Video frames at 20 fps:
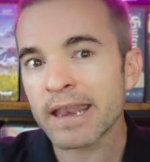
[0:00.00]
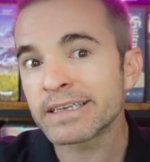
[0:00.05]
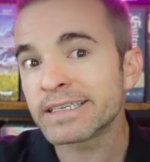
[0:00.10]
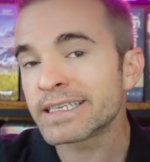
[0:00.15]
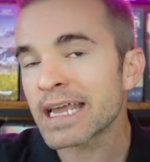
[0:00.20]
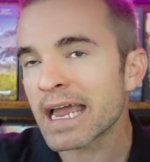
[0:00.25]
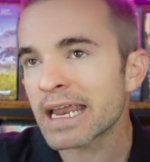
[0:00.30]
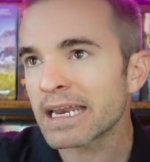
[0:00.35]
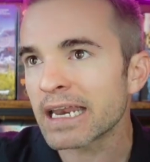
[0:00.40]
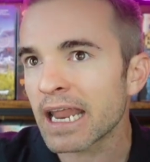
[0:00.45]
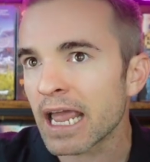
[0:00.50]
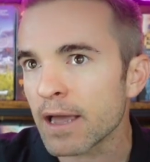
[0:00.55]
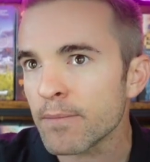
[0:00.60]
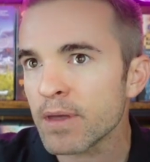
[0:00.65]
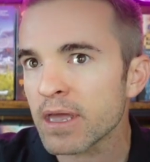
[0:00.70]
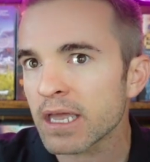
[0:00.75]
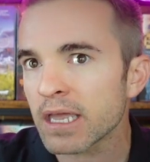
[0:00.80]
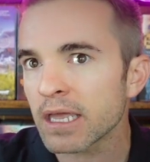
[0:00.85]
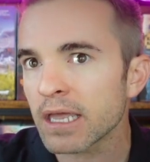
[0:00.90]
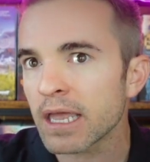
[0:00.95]

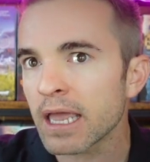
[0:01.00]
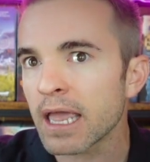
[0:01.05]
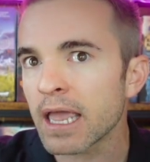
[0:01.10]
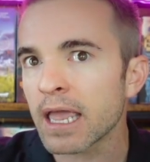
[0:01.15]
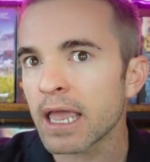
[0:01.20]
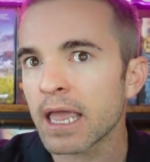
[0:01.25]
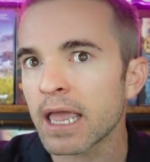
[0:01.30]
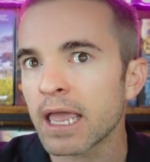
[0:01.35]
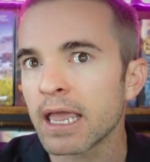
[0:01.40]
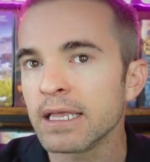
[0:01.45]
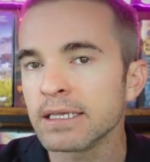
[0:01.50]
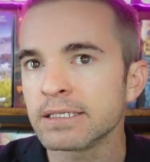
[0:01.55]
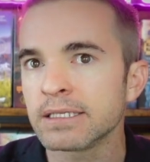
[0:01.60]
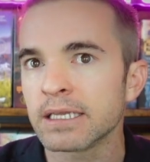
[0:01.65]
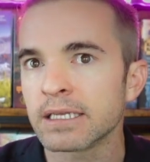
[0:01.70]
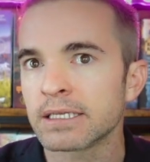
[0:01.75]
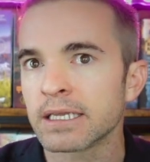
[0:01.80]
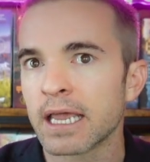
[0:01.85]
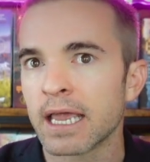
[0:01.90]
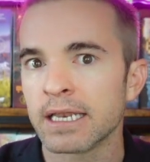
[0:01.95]
dynamic
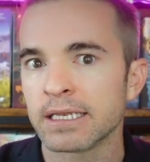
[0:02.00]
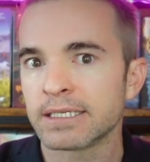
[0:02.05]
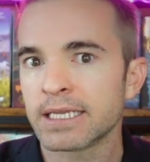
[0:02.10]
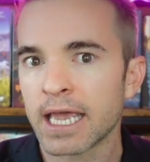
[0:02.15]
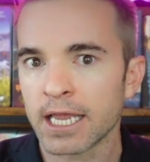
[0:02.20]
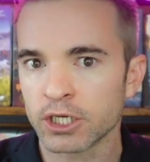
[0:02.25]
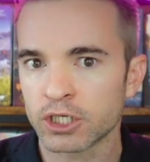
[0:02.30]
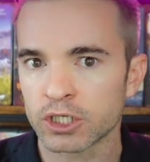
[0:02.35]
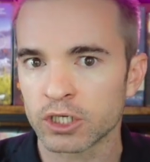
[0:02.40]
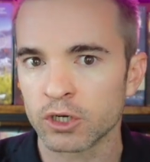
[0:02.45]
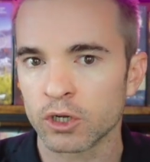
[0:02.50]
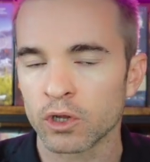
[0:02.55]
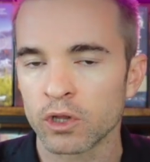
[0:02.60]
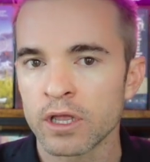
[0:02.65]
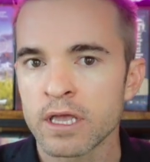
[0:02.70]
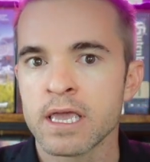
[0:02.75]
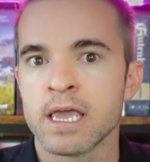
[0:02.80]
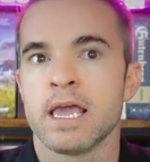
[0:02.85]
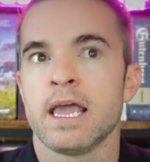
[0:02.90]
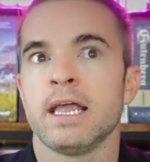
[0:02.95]
isn't
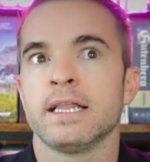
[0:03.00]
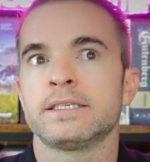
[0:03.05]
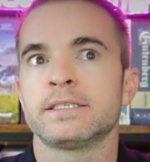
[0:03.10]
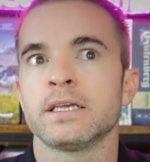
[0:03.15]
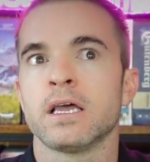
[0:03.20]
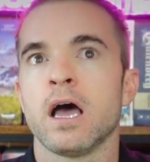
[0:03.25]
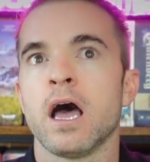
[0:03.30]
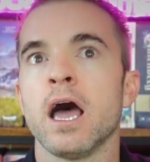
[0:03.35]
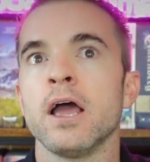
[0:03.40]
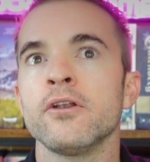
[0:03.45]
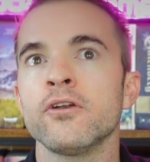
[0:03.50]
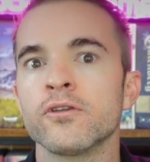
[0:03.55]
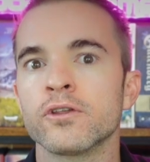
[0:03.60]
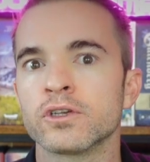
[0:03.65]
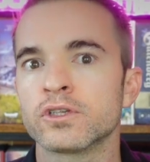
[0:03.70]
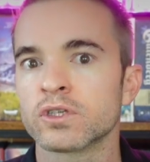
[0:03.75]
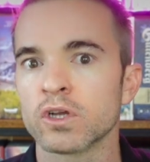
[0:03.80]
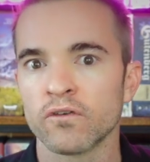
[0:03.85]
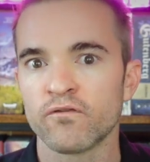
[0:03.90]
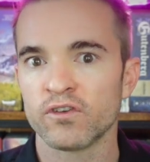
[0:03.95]
intentional, it's under
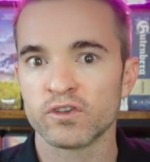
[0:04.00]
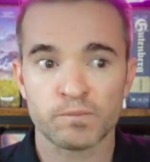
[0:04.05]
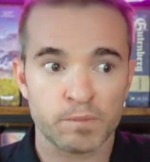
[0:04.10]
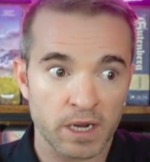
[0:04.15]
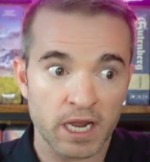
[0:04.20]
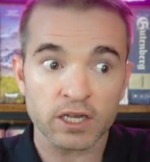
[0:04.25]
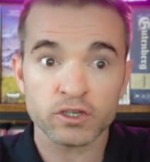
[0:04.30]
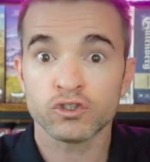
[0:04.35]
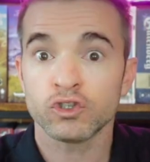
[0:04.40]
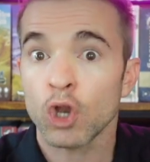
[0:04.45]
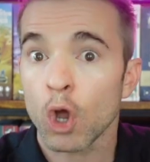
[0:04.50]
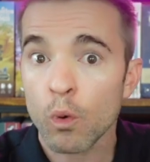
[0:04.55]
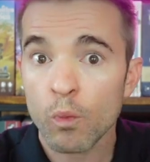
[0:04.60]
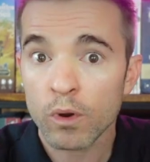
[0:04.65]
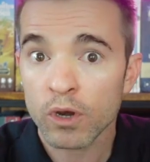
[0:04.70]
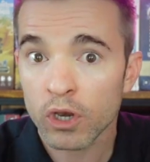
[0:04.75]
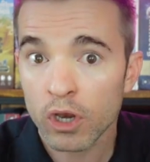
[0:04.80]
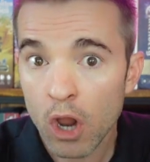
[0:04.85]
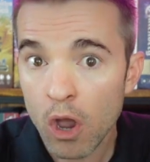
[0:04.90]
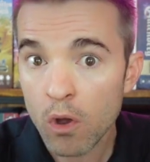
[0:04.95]
the surface because no
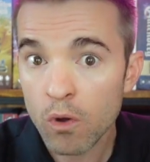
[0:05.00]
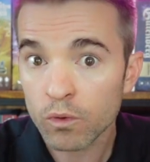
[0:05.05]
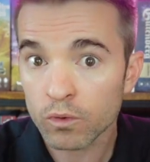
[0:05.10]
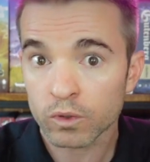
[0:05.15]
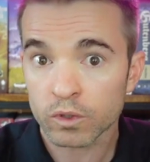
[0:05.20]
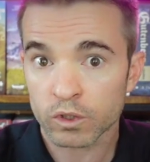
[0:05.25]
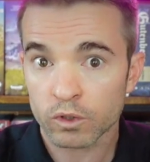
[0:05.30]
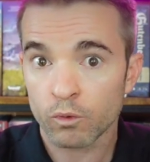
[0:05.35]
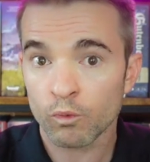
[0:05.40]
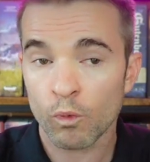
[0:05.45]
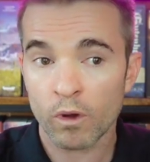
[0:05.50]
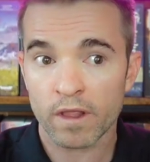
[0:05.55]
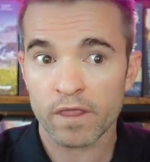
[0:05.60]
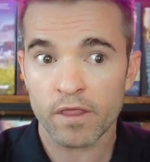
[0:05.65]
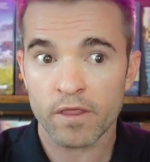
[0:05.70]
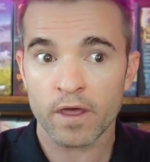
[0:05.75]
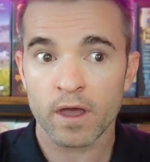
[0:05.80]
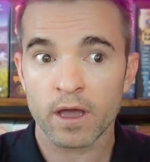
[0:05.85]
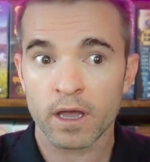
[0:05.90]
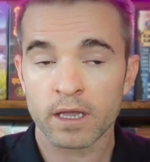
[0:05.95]
one knows
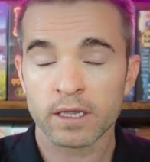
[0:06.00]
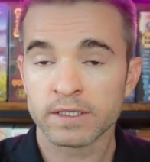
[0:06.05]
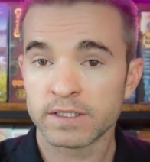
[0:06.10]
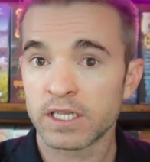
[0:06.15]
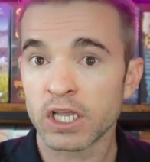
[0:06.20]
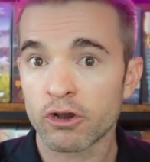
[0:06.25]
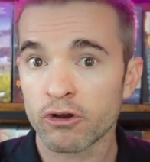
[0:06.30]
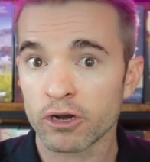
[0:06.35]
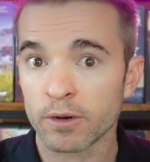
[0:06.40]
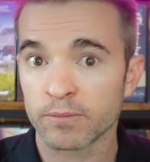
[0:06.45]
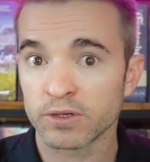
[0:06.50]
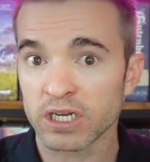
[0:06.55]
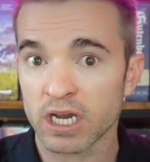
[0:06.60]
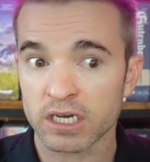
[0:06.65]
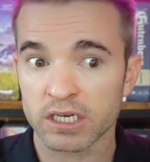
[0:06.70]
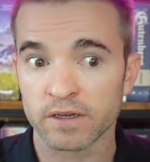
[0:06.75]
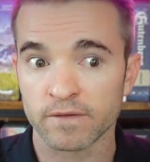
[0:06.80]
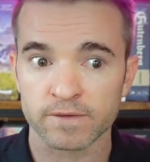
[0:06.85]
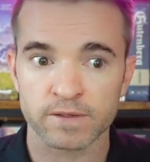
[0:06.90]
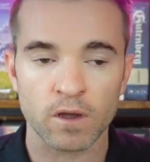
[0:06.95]
what the secret
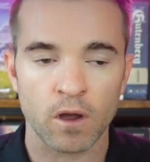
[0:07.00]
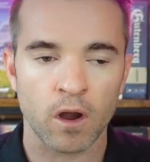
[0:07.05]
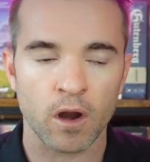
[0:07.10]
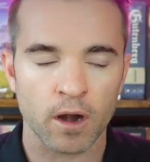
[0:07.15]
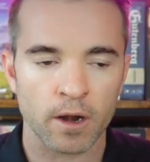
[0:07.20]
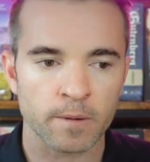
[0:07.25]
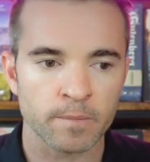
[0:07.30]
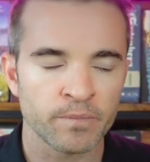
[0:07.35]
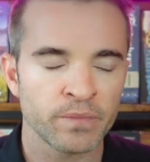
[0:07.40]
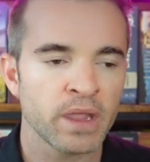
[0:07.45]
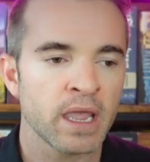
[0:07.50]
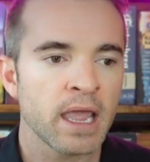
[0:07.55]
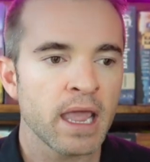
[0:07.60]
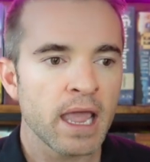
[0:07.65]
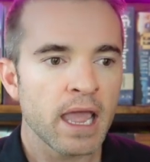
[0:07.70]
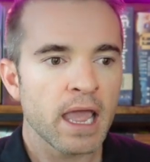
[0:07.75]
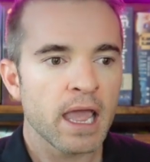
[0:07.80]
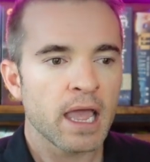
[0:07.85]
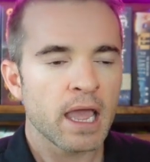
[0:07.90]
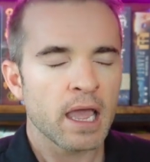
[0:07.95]
objectives are.
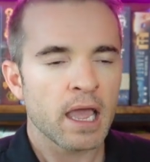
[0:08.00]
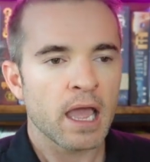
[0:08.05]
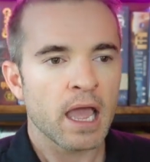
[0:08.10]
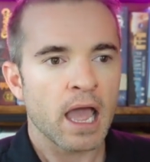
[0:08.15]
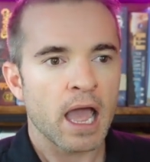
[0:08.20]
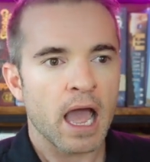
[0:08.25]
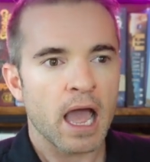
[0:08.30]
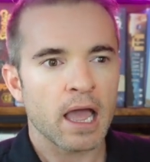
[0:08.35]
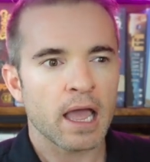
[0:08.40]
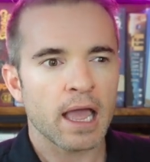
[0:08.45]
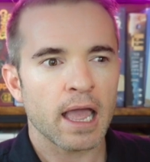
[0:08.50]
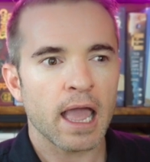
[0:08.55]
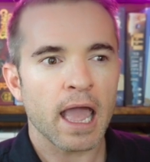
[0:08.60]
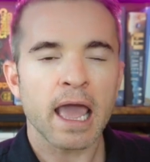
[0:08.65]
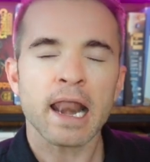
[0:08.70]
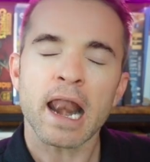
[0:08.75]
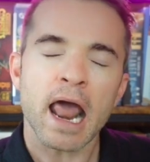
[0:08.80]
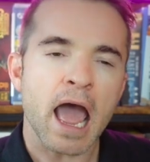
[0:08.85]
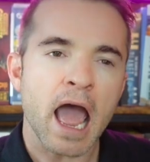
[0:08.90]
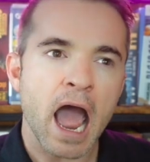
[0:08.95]

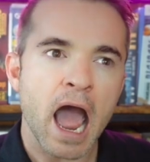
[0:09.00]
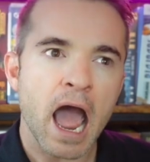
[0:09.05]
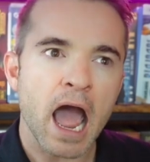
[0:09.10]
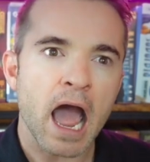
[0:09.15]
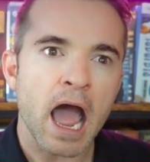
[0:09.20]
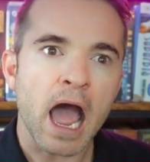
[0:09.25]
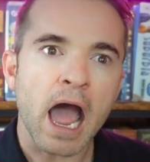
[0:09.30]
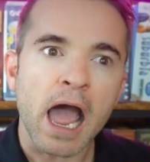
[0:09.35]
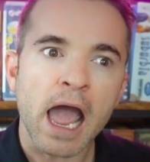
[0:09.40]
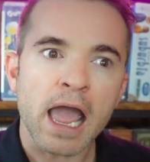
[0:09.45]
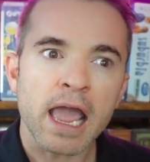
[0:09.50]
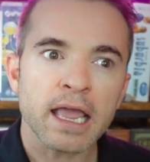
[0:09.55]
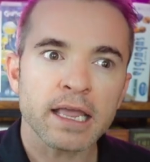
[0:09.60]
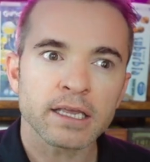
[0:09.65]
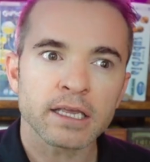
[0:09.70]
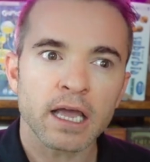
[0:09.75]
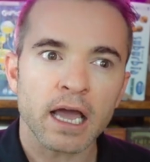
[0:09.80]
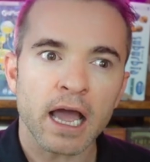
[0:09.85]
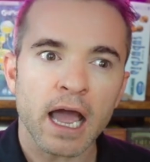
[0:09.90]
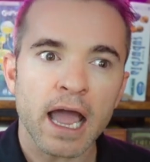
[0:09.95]
And I